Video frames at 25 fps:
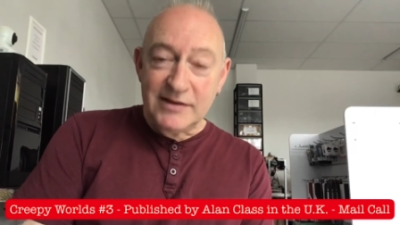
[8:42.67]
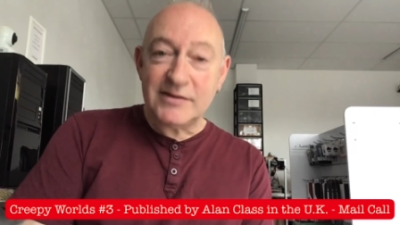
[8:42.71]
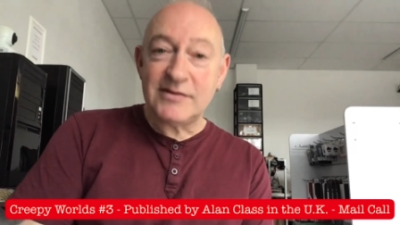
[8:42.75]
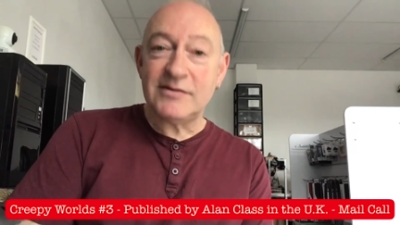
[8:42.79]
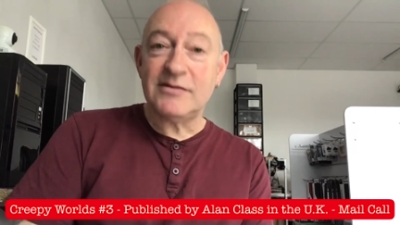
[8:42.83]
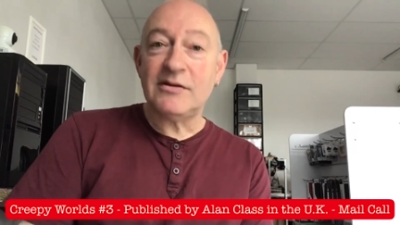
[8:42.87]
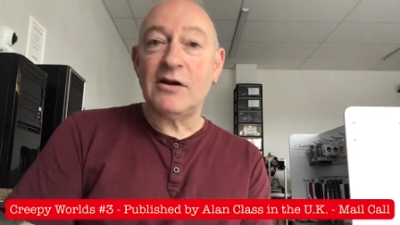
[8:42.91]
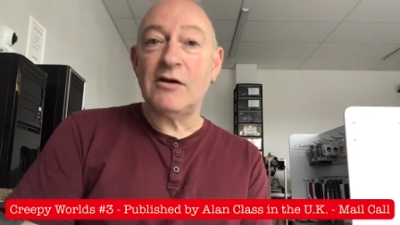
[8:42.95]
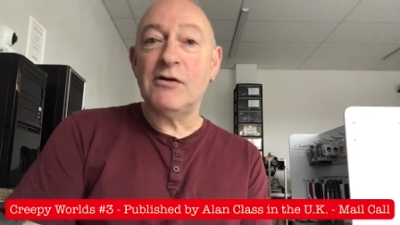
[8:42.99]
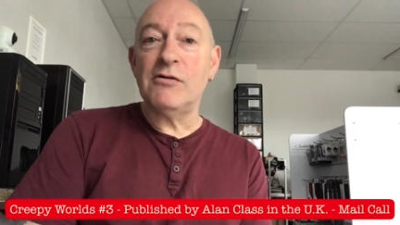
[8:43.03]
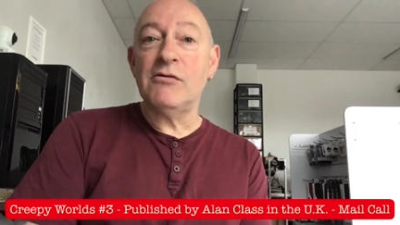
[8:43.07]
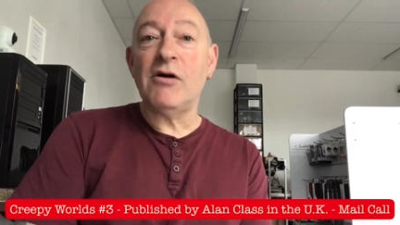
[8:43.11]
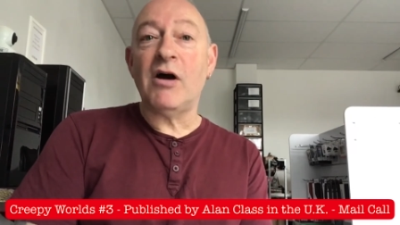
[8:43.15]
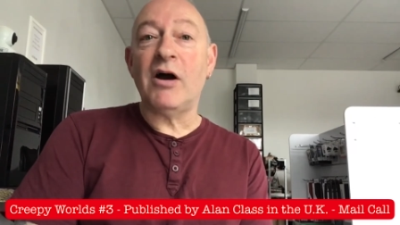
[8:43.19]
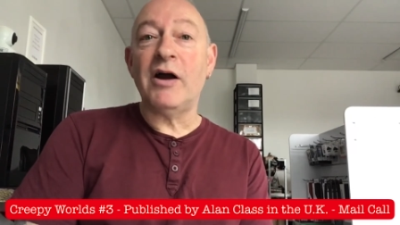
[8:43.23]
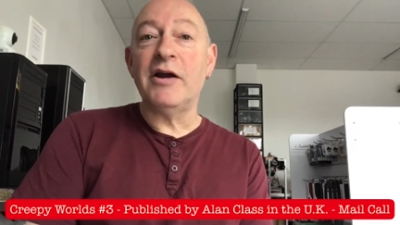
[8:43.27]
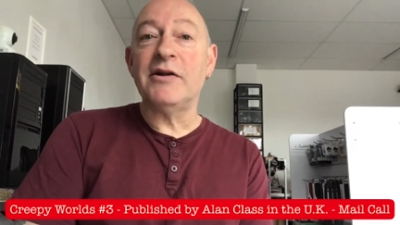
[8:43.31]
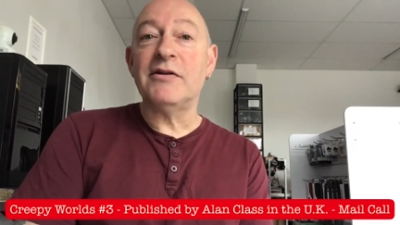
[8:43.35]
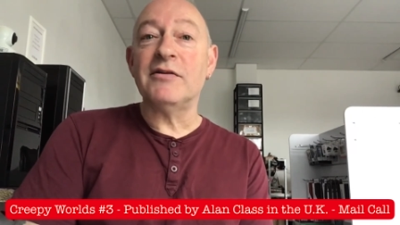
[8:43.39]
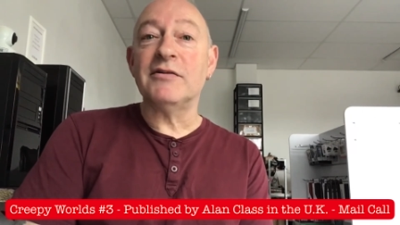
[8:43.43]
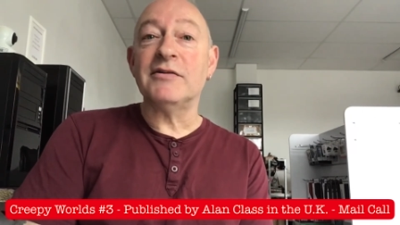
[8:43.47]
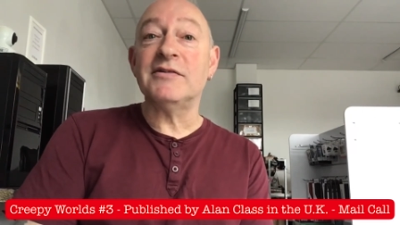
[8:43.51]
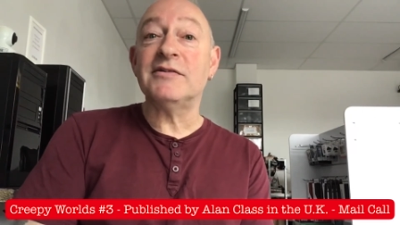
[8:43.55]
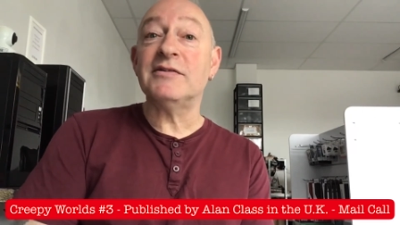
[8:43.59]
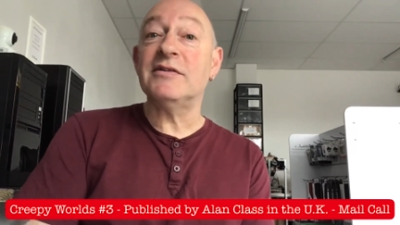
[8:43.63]
so I
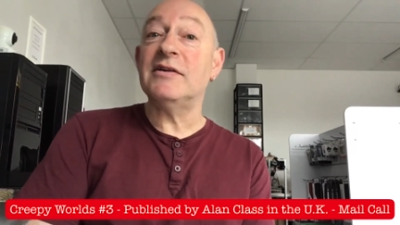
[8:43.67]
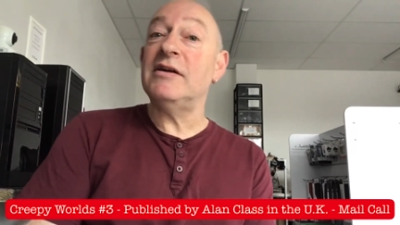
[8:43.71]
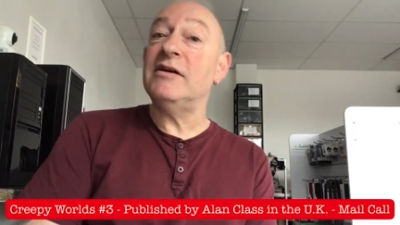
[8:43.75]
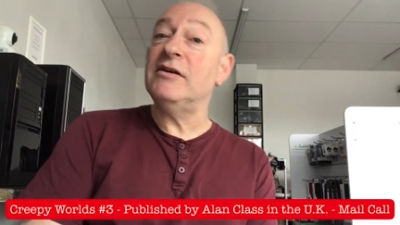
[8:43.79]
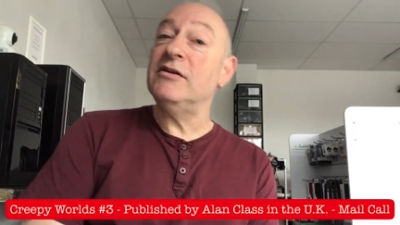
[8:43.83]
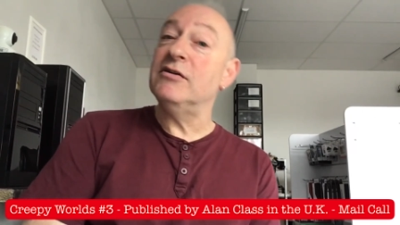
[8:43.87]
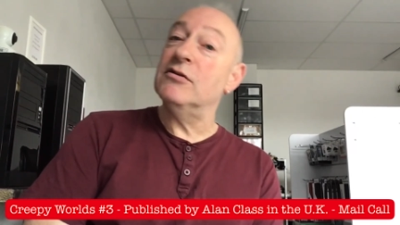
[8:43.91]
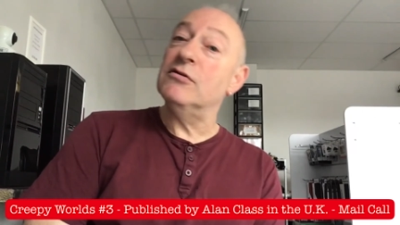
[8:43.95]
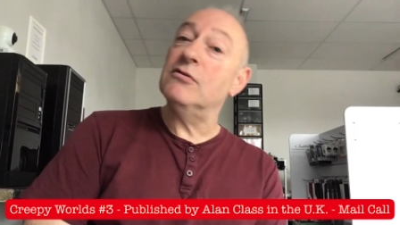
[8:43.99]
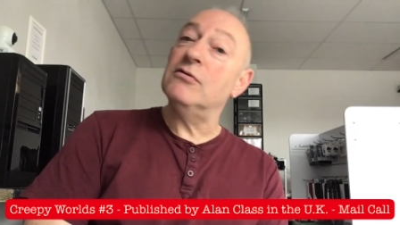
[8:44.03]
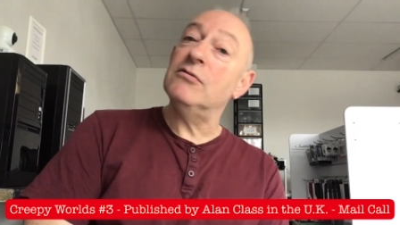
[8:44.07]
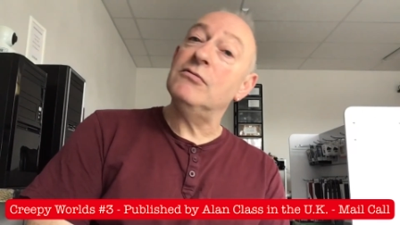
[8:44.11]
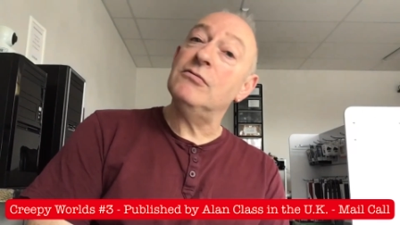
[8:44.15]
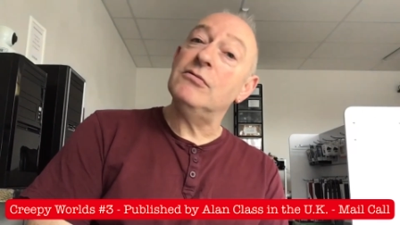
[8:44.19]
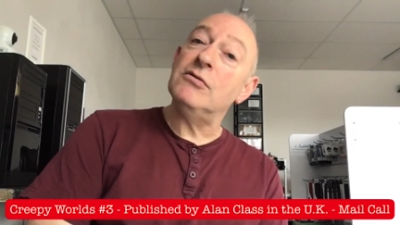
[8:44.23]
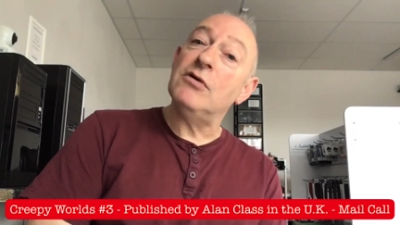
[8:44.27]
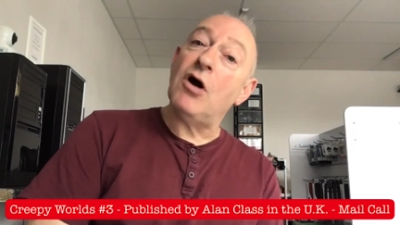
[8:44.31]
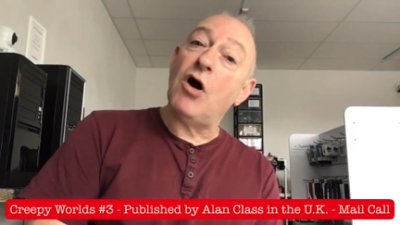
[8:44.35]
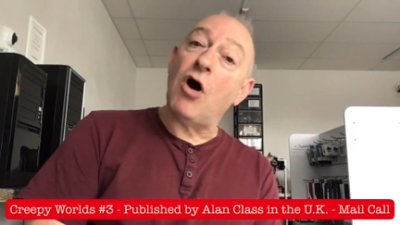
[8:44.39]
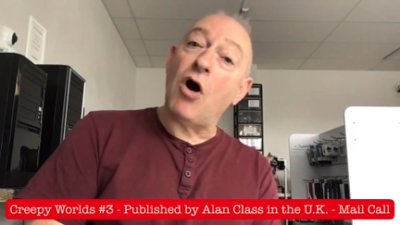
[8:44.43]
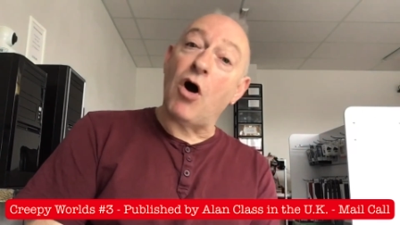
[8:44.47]
shall see you